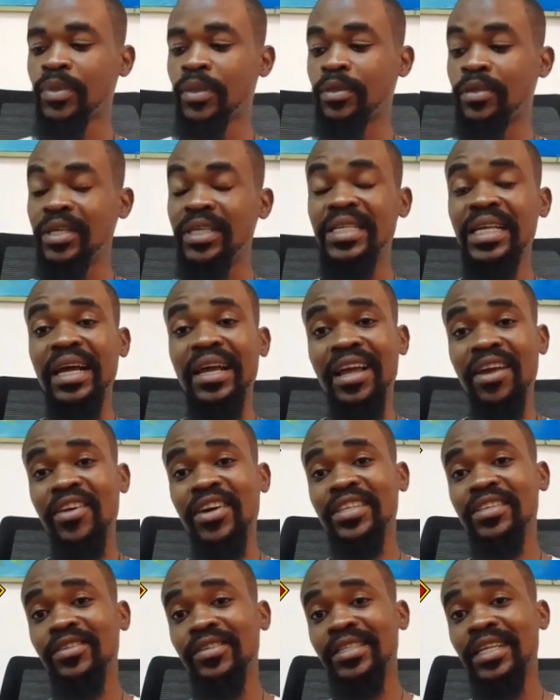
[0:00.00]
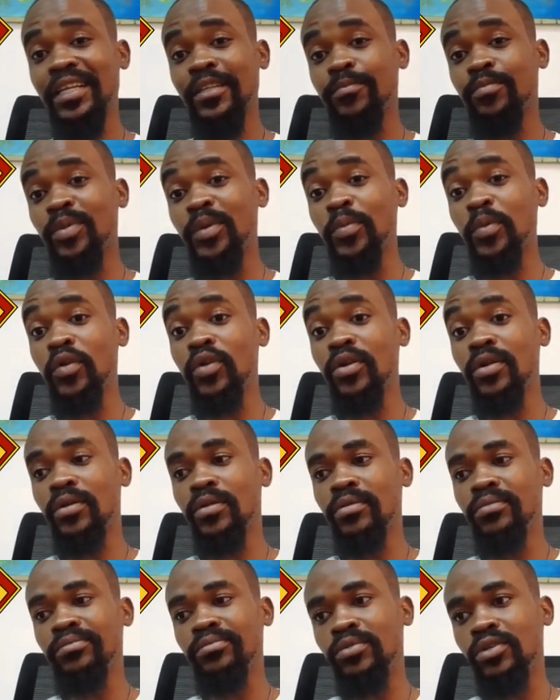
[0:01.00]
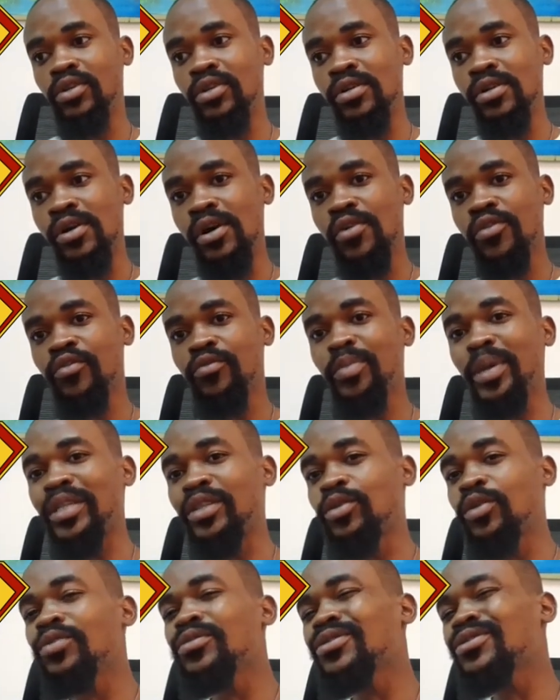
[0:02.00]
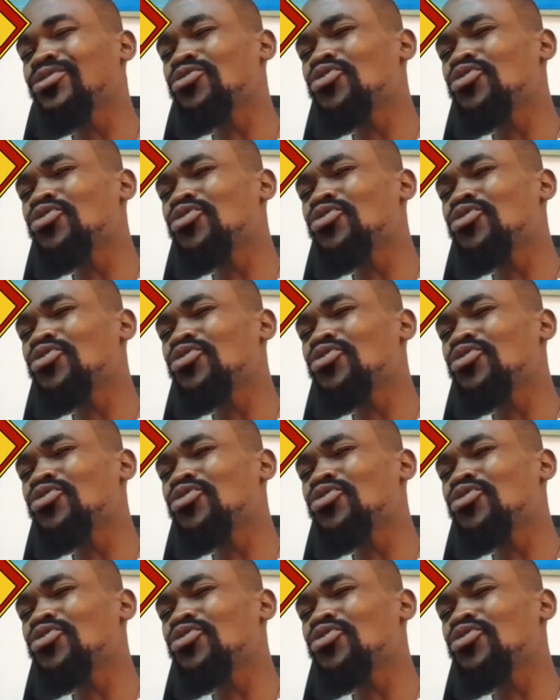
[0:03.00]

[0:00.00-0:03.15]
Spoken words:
These are characters that people love but don't